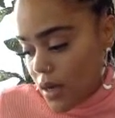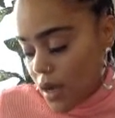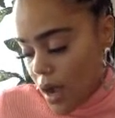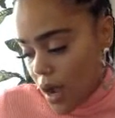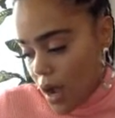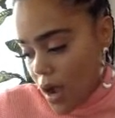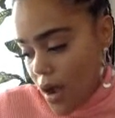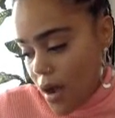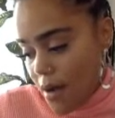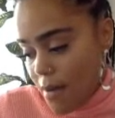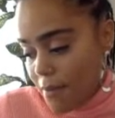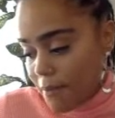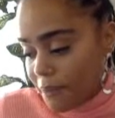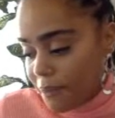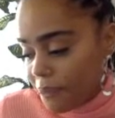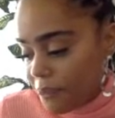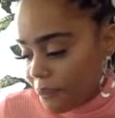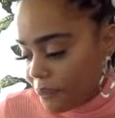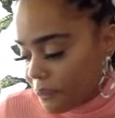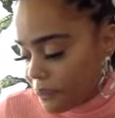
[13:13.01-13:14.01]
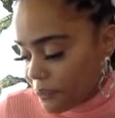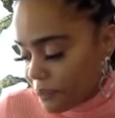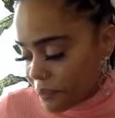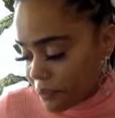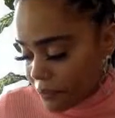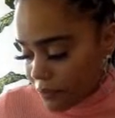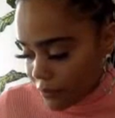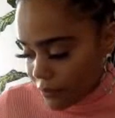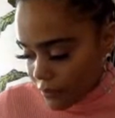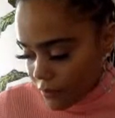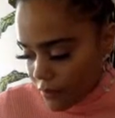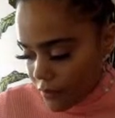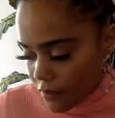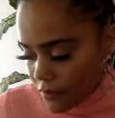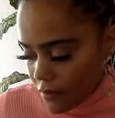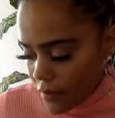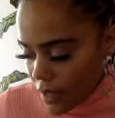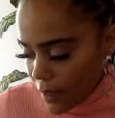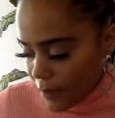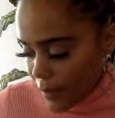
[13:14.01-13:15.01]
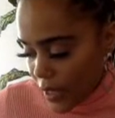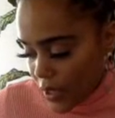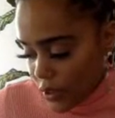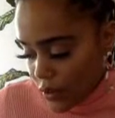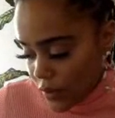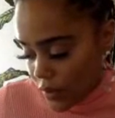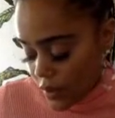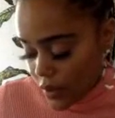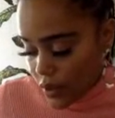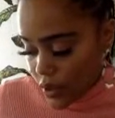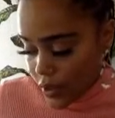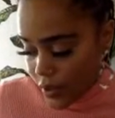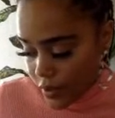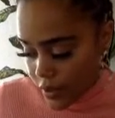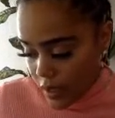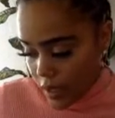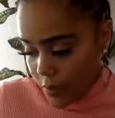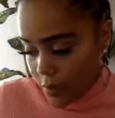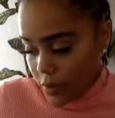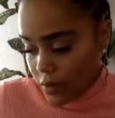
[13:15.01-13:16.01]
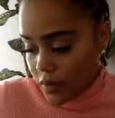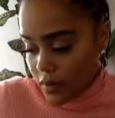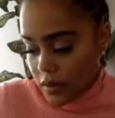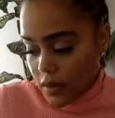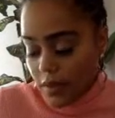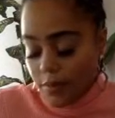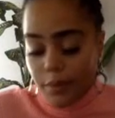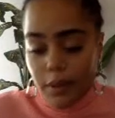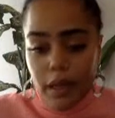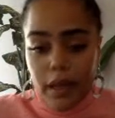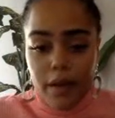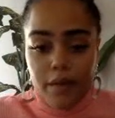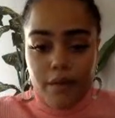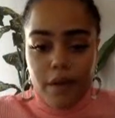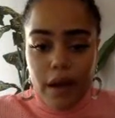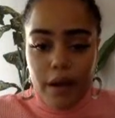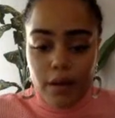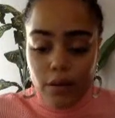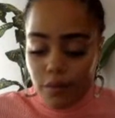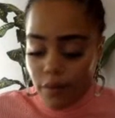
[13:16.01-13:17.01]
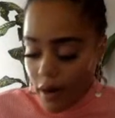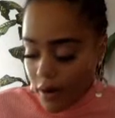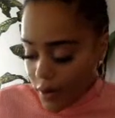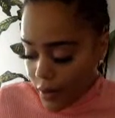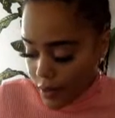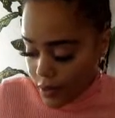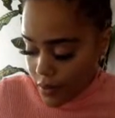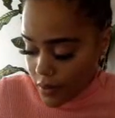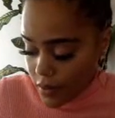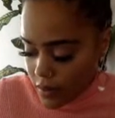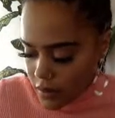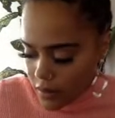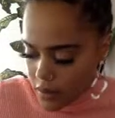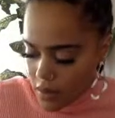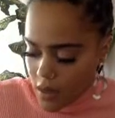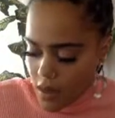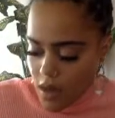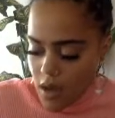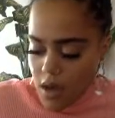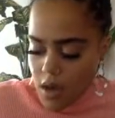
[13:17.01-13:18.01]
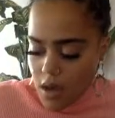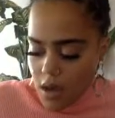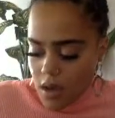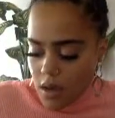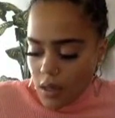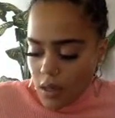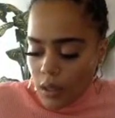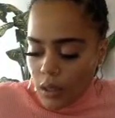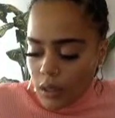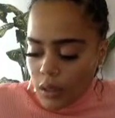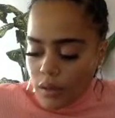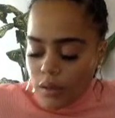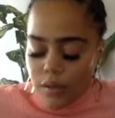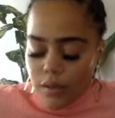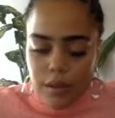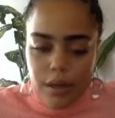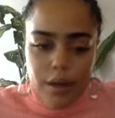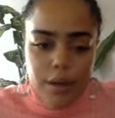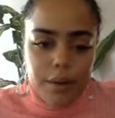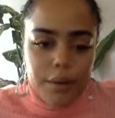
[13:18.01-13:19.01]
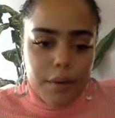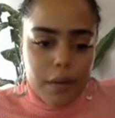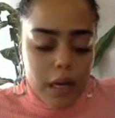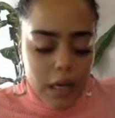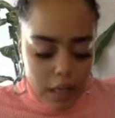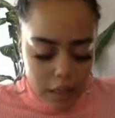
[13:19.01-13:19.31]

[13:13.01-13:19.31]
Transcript: by using turntables and playing vinyl records. So,